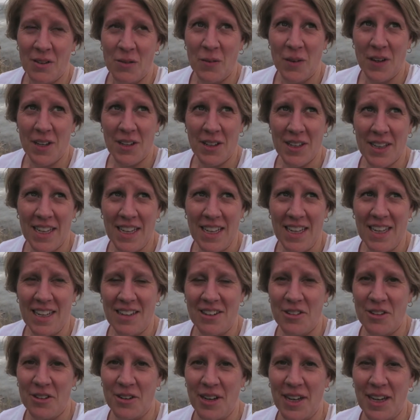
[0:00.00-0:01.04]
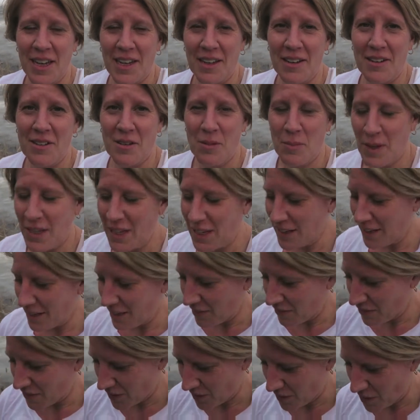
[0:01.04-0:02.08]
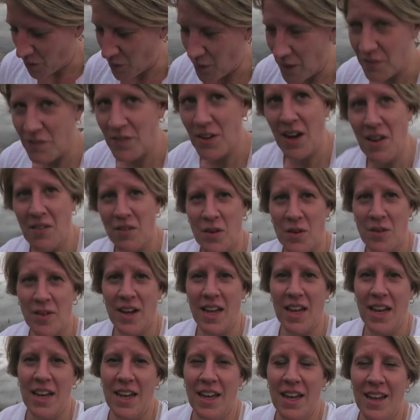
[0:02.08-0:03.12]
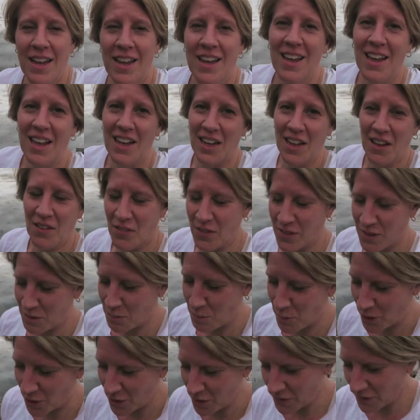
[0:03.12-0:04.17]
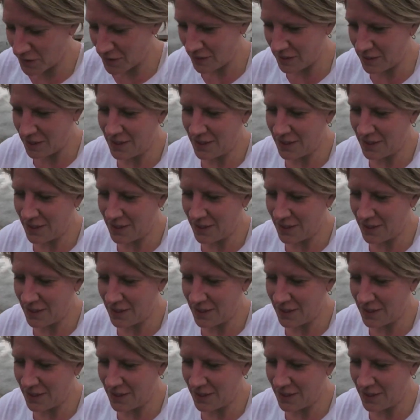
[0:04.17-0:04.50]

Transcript: really intriguing to me, even though I've never read any of his books.